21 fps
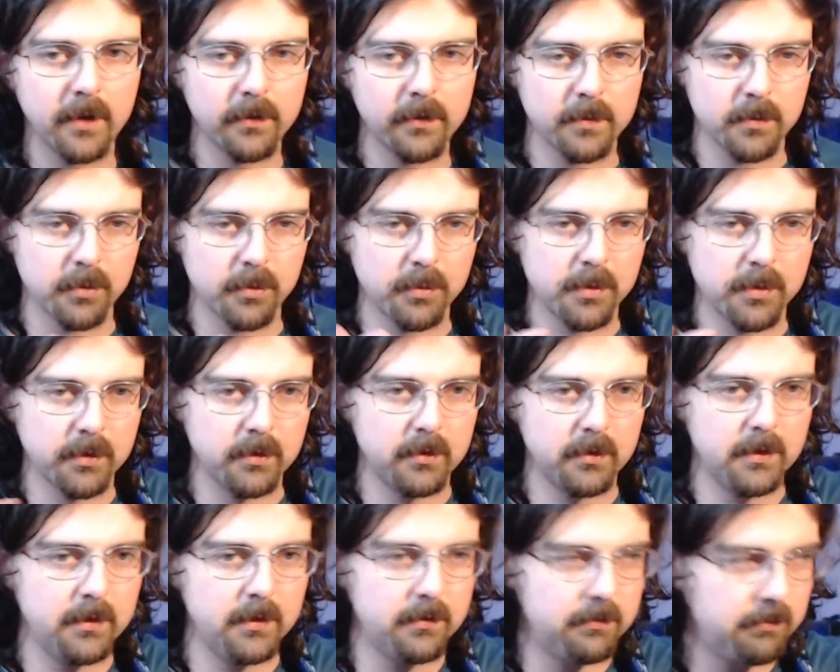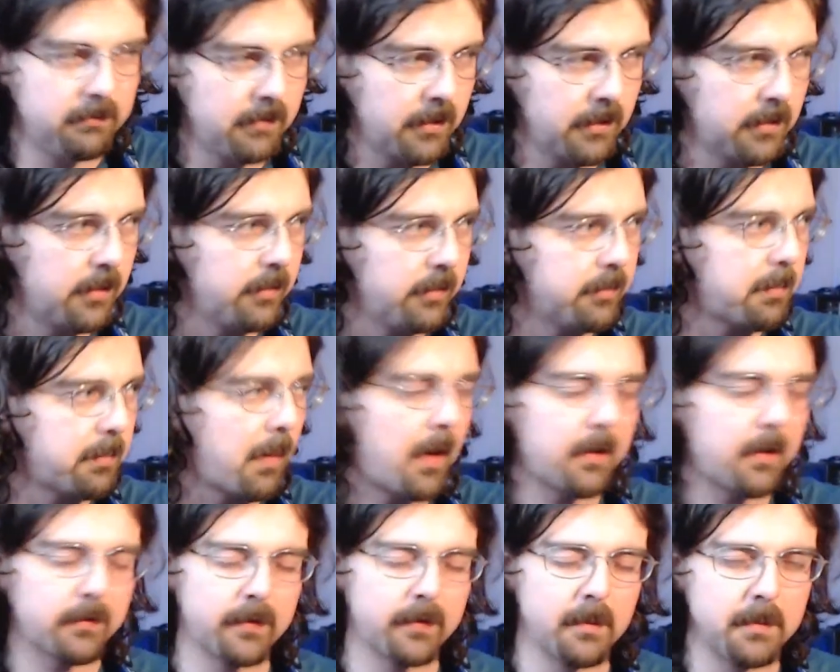of them are really in close
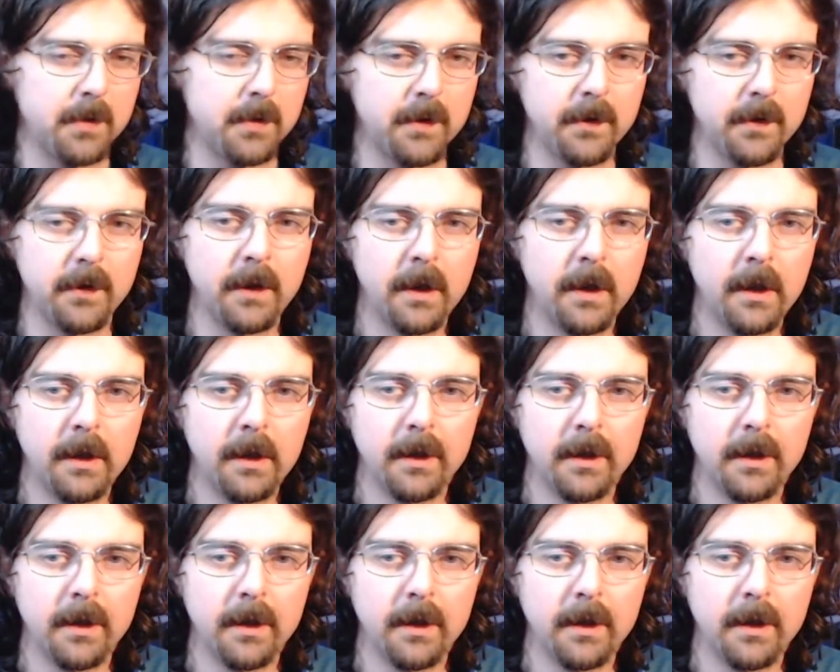proximity,